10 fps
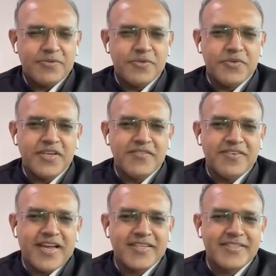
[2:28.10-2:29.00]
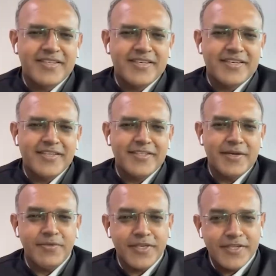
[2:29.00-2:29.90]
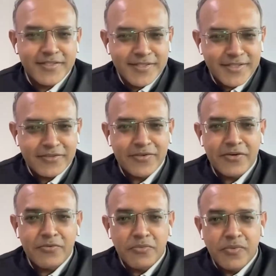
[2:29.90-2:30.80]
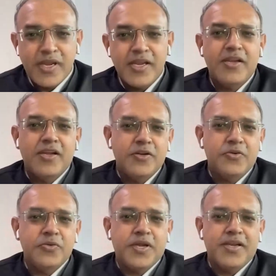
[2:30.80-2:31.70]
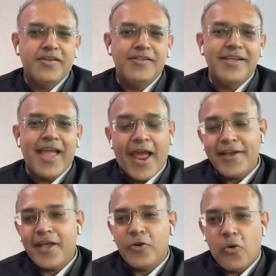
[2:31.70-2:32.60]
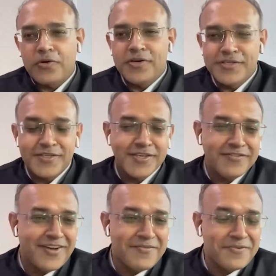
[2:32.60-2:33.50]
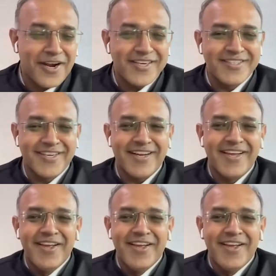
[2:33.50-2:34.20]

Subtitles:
Absolutely. In fact, table tennis is a great way to get the hand-eye coordination, if I'm right